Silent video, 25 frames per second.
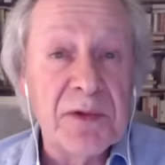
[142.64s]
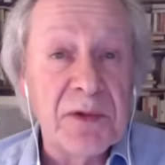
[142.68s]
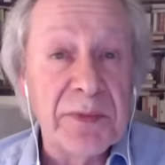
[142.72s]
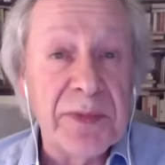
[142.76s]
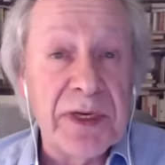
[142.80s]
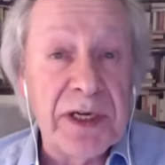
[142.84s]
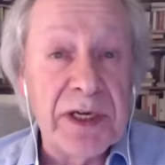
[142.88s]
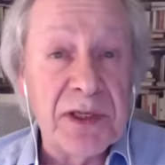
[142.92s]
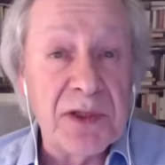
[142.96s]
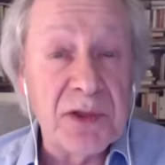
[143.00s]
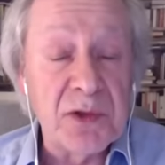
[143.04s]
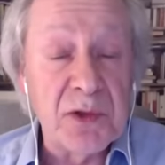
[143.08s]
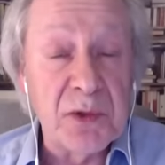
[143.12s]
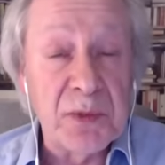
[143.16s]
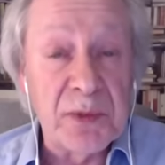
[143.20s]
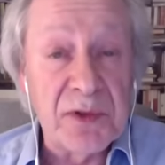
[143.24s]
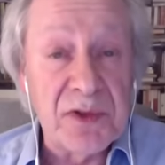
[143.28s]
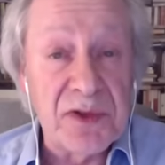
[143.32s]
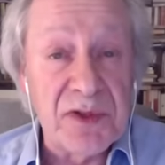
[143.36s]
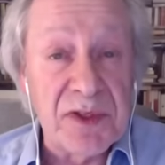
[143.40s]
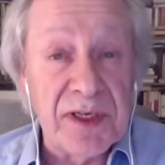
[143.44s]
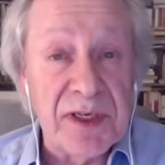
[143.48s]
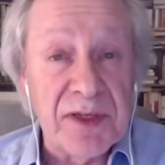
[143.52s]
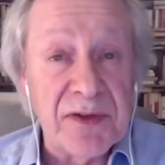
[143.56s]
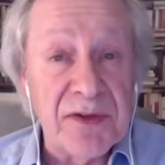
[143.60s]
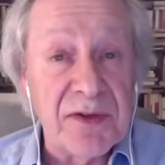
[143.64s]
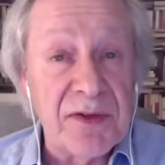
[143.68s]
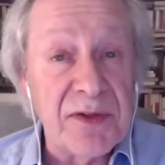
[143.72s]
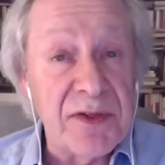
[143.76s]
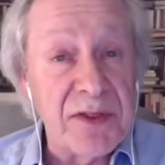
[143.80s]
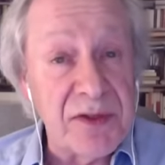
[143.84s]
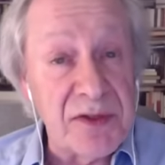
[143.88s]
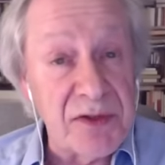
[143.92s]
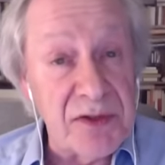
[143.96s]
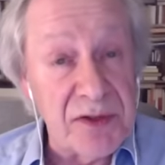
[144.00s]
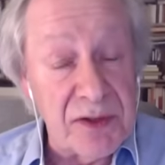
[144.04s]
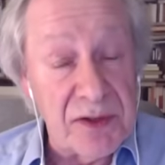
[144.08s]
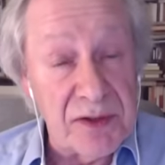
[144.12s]
make 2%
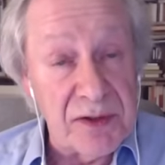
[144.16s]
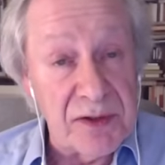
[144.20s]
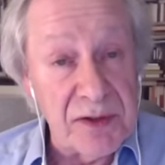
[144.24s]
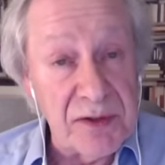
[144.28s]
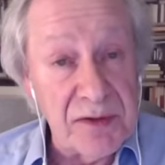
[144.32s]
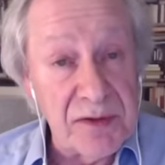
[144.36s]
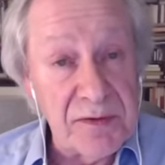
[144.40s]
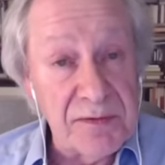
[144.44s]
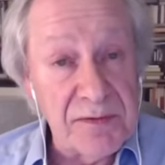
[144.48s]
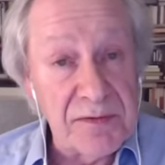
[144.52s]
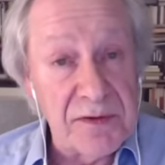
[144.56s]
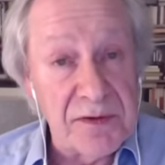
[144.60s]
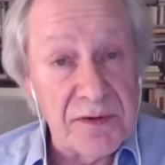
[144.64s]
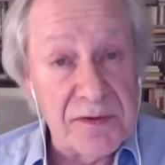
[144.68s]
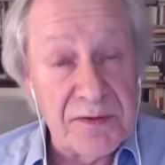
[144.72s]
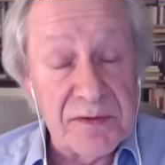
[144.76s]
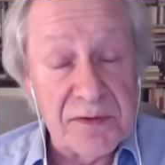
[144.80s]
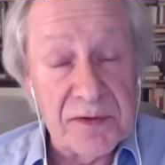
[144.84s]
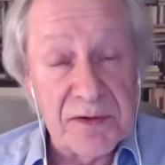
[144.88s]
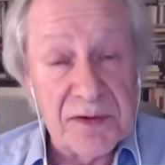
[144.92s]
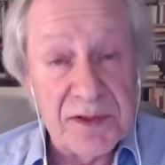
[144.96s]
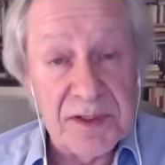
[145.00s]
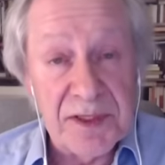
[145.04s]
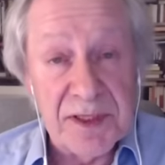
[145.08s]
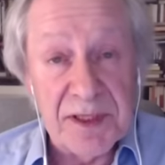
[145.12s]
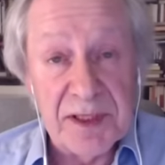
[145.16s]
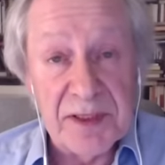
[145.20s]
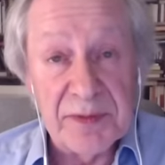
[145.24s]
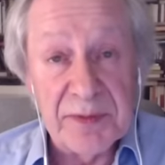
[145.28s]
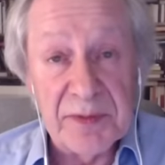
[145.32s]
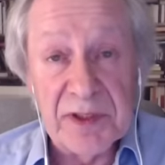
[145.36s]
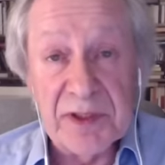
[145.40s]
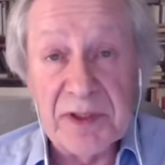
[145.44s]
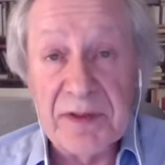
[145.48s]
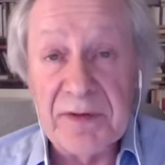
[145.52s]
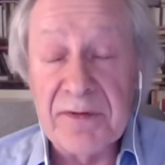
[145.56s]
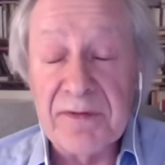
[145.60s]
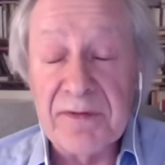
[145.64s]
this year for the first time in